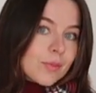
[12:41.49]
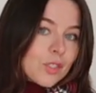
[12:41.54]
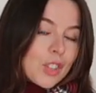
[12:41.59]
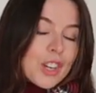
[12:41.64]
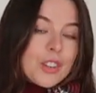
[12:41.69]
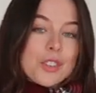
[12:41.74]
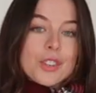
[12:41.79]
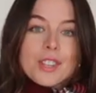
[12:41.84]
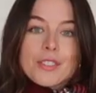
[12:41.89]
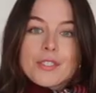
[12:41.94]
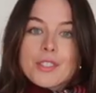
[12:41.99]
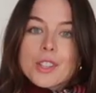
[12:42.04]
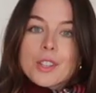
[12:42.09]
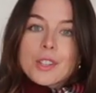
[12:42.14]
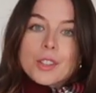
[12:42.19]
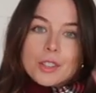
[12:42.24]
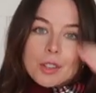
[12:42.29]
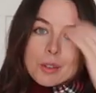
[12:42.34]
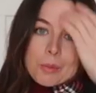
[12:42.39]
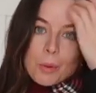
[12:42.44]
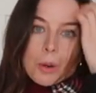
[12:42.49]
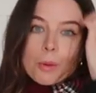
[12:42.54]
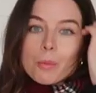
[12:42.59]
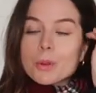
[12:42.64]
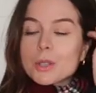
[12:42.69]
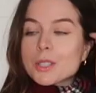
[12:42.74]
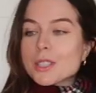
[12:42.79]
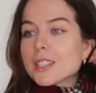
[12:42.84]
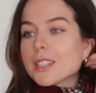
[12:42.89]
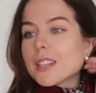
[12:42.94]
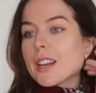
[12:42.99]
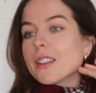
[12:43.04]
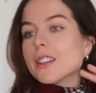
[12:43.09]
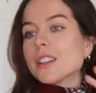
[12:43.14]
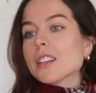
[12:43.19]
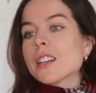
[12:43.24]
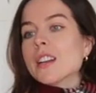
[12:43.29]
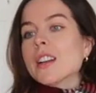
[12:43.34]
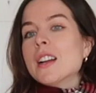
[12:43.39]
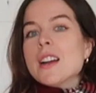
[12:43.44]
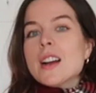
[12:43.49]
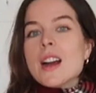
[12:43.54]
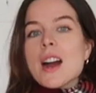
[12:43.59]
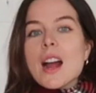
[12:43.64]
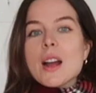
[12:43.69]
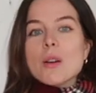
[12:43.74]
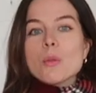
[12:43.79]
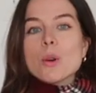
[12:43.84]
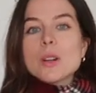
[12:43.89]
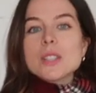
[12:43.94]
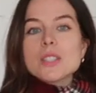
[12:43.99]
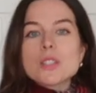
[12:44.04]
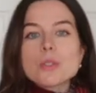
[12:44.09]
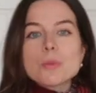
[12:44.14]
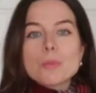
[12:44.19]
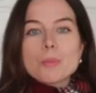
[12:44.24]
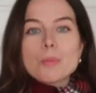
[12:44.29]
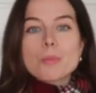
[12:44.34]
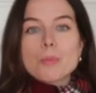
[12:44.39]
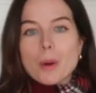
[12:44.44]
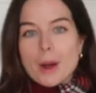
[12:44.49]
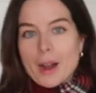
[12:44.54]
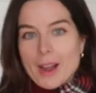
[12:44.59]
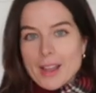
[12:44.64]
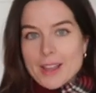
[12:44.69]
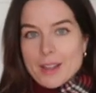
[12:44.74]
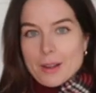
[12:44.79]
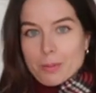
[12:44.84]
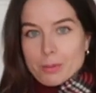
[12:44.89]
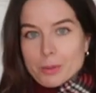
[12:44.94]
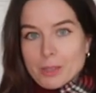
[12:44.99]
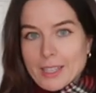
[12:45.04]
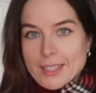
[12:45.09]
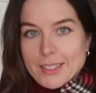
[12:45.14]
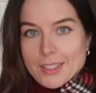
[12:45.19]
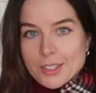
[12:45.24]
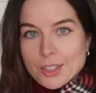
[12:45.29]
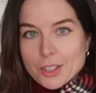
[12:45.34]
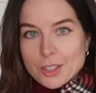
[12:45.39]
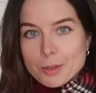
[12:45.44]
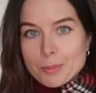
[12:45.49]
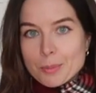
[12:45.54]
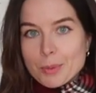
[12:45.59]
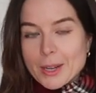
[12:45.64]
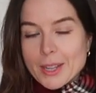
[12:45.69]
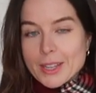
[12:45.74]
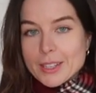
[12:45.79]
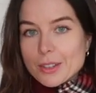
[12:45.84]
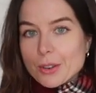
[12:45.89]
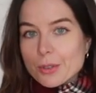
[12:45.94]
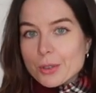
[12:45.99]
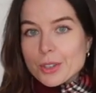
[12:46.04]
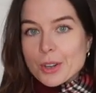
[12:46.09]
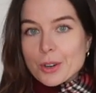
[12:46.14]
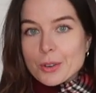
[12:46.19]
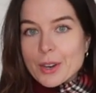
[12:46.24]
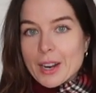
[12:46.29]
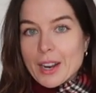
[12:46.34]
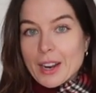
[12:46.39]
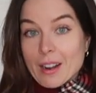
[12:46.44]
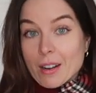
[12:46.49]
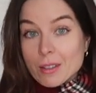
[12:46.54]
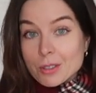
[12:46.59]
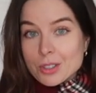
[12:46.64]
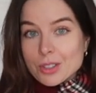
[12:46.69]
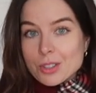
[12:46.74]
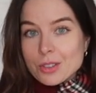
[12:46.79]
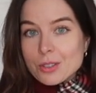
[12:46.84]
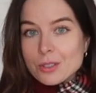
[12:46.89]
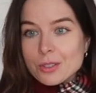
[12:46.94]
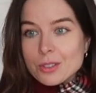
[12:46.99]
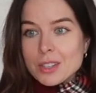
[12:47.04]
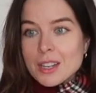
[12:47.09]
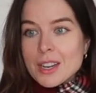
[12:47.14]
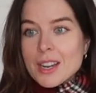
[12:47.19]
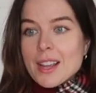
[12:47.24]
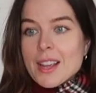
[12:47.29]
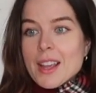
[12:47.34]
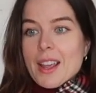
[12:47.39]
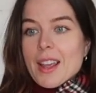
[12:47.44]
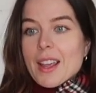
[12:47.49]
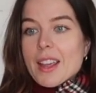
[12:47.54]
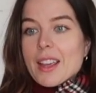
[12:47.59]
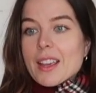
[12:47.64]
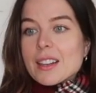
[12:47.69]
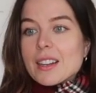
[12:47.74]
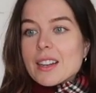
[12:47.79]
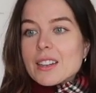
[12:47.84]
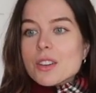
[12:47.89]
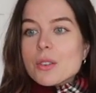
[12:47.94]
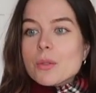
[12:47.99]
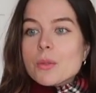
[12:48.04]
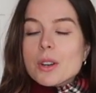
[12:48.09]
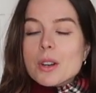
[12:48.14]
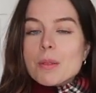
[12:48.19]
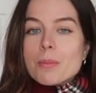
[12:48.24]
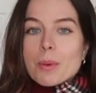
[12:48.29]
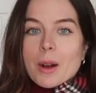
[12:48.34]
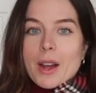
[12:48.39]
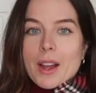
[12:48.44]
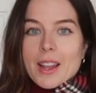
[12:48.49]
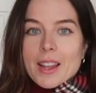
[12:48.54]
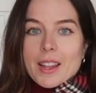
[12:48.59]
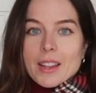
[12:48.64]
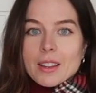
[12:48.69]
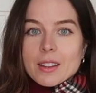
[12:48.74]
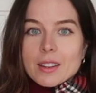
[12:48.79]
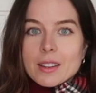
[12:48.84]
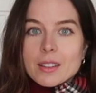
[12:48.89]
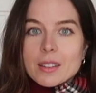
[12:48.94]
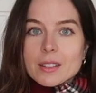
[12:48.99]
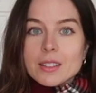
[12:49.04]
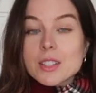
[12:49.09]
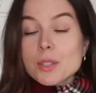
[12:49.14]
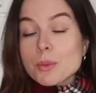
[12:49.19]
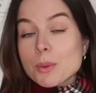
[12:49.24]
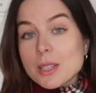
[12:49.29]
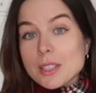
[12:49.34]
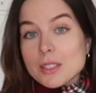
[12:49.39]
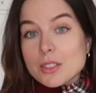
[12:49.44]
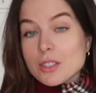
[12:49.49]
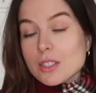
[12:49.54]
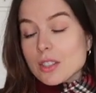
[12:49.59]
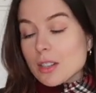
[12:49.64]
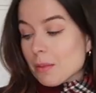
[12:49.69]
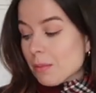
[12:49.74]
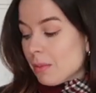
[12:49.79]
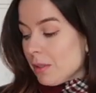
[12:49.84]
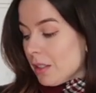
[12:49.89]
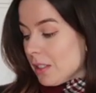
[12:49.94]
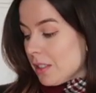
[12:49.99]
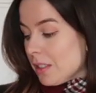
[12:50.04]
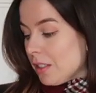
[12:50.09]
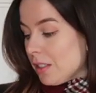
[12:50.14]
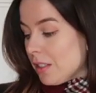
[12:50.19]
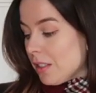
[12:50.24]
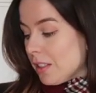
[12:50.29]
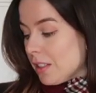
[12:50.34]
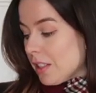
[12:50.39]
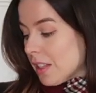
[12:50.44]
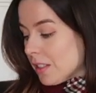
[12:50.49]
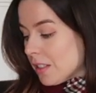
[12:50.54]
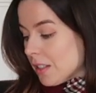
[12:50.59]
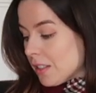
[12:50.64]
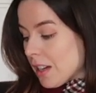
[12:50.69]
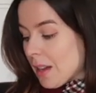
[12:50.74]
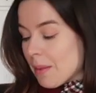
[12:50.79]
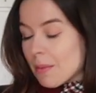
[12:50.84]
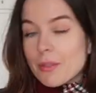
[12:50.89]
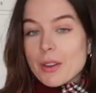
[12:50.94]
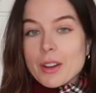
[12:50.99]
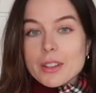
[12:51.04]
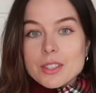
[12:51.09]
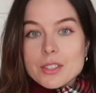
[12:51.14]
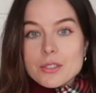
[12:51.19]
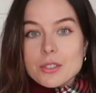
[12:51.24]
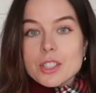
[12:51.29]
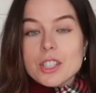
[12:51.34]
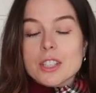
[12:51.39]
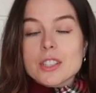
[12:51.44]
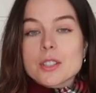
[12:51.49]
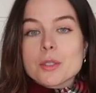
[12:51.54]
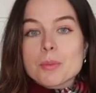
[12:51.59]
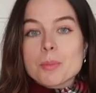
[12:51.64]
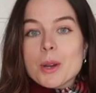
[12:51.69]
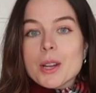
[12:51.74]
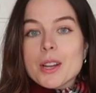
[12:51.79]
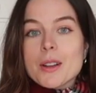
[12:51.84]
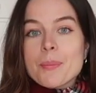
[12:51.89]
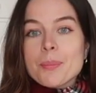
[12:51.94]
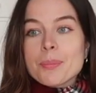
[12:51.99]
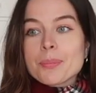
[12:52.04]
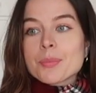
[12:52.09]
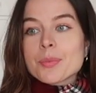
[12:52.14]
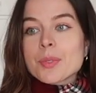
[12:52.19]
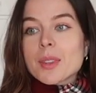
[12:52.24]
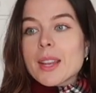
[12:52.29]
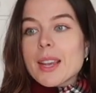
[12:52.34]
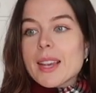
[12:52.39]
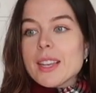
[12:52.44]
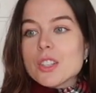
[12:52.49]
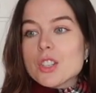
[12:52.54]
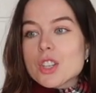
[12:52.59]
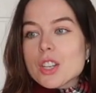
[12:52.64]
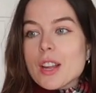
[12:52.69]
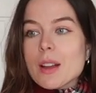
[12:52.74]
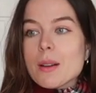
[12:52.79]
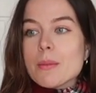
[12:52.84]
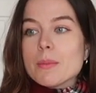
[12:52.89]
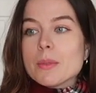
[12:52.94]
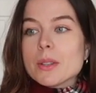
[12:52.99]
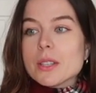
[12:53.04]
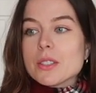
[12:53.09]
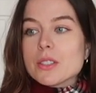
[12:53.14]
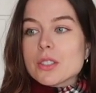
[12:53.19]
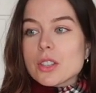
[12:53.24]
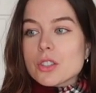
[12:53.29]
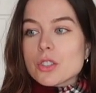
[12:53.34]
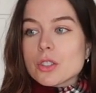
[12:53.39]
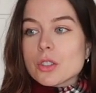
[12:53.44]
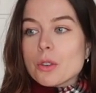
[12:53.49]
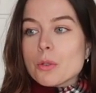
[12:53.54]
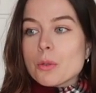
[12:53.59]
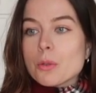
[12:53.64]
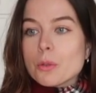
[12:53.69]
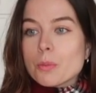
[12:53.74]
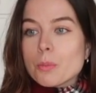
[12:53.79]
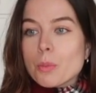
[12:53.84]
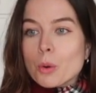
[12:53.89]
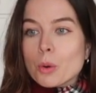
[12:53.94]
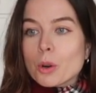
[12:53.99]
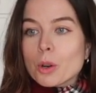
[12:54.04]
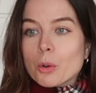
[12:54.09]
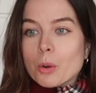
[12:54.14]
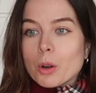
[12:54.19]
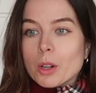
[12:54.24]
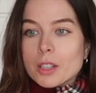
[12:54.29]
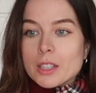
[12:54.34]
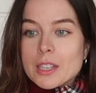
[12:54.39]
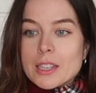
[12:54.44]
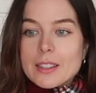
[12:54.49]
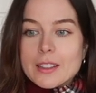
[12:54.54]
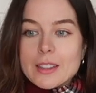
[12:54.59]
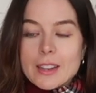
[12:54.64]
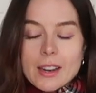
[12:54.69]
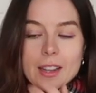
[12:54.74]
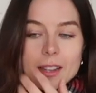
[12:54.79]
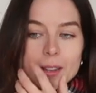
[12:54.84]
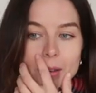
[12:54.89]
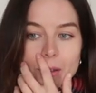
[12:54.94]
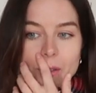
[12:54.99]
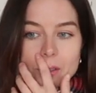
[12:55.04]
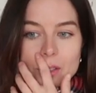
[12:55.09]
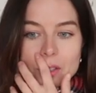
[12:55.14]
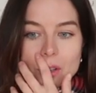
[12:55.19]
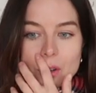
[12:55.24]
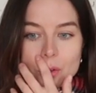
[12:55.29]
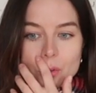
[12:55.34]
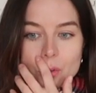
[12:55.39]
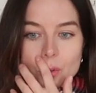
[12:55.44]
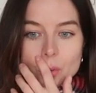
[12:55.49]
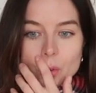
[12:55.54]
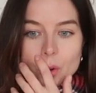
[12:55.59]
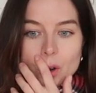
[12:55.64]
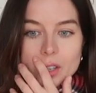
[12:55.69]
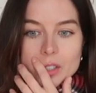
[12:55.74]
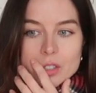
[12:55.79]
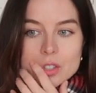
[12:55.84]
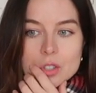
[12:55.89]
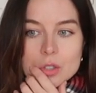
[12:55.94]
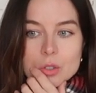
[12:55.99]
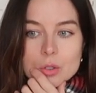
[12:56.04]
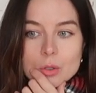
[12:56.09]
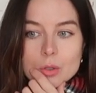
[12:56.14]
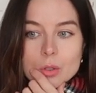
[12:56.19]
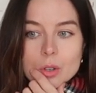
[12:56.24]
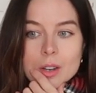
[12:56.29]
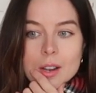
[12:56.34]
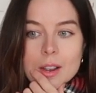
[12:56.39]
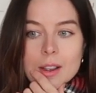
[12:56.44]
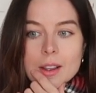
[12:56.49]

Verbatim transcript: generally feel a little more put together. I want to buy a blazer, but I don't know how to. And I don't want to buy, this one has stood up the, to the test of time. I've had this for years, but H&M is such low poor quality that I don't want to